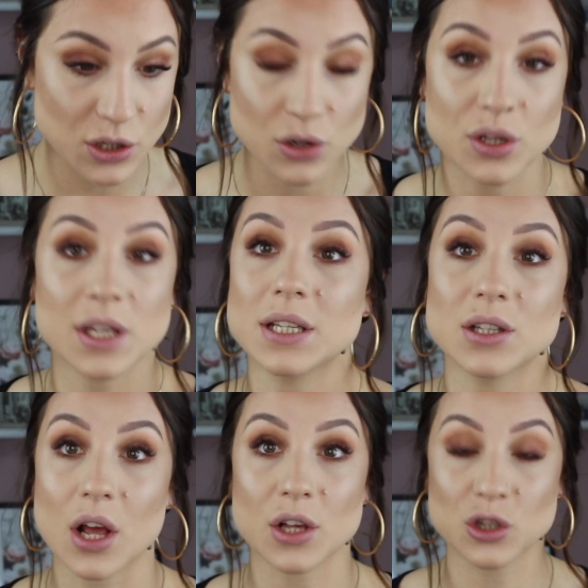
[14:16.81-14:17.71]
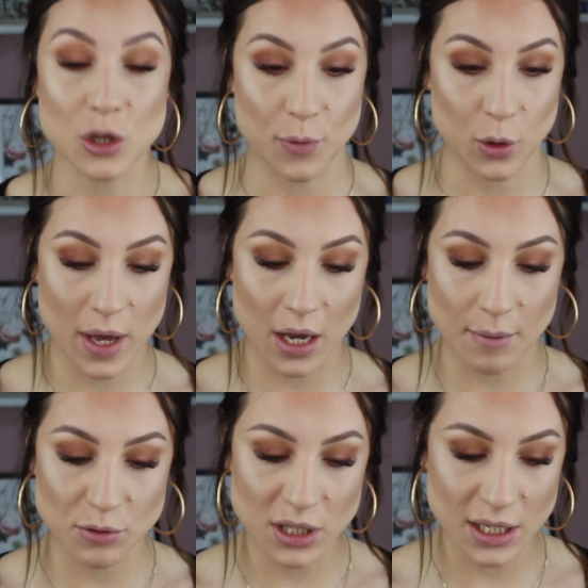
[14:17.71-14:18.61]
I told you this is like super quick.
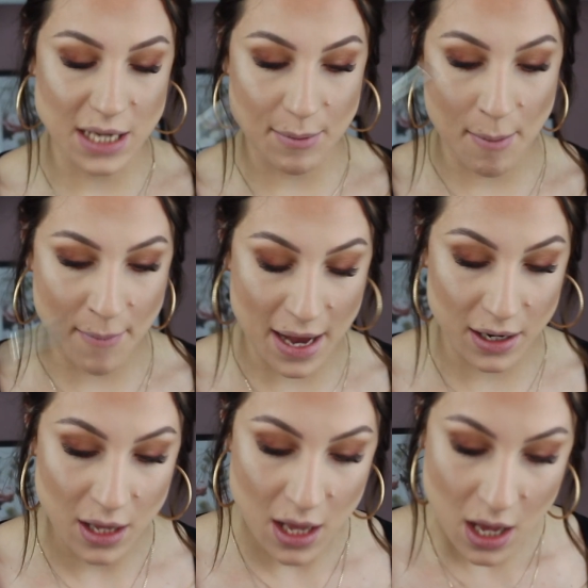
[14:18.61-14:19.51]
I'm just going to take my MAC